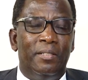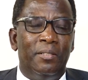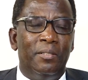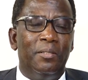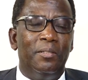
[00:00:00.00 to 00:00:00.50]

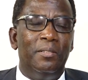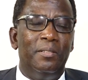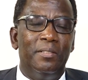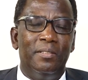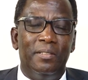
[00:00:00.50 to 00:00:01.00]
You know,
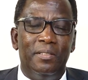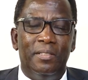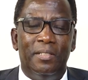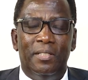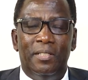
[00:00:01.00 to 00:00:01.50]

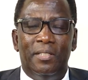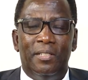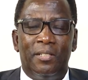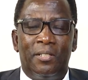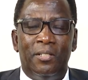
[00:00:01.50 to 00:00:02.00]

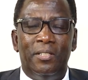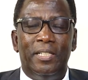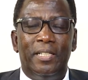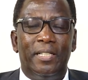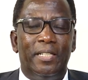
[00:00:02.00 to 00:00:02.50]

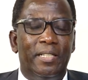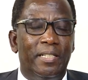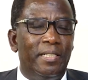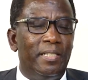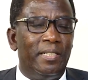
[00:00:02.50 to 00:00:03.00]
calling
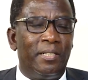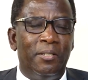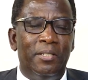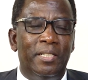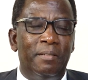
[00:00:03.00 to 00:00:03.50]

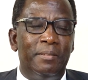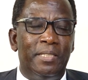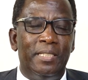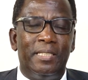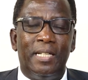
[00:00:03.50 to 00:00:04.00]

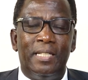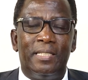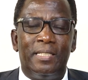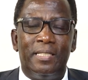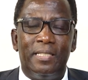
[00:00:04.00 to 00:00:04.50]

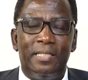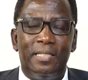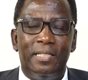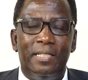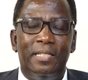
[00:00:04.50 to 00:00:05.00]
Jesus
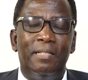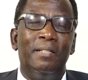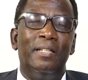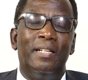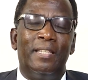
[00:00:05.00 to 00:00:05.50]

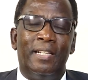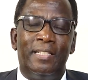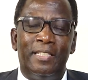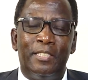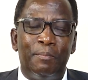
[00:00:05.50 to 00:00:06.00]

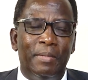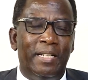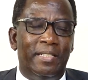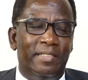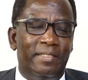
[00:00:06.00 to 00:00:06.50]
that he is
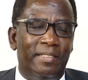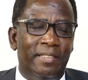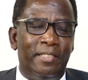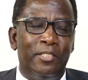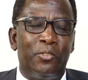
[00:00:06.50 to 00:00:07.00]
mine,
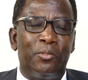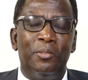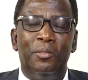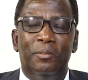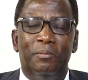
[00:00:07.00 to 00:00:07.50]
it is
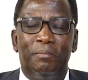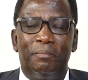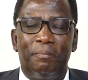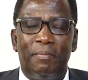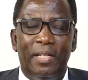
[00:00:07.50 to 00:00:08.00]
true.
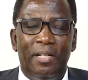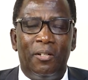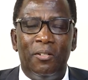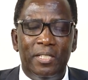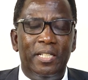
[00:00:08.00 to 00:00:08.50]

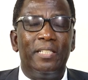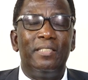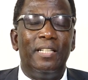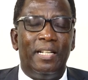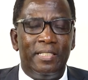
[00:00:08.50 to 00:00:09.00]

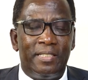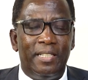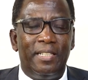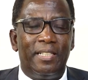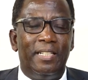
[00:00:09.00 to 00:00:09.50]
Calling and
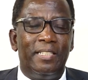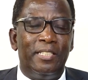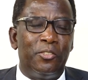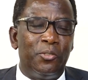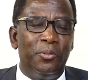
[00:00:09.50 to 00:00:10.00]
saying that he
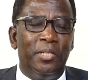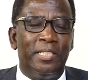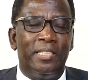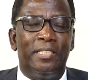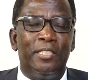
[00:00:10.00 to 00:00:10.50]
is
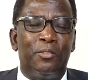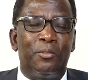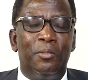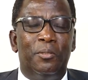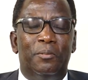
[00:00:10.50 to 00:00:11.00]
yours, it is
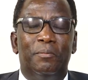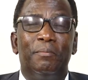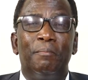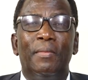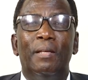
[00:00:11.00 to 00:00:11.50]
true.
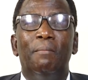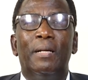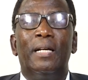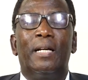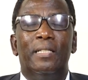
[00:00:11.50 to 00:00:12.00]

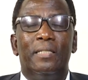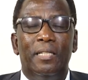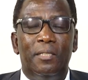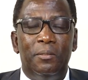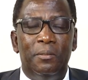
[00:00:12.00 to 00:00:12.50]
But I can
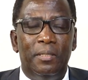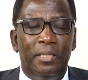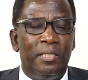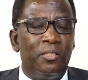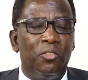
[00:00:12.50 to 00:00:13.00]
tell you,
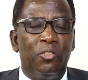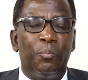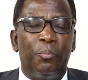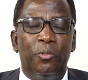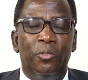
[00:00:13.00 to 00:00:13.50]
it is
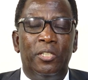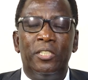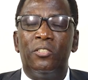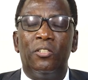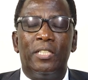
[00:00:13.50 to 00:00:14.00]
not plural,
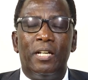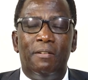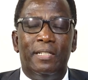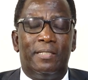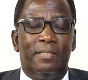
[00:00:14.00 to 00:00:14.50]
it's not
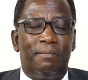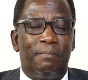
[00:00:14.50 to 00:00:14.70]
ours.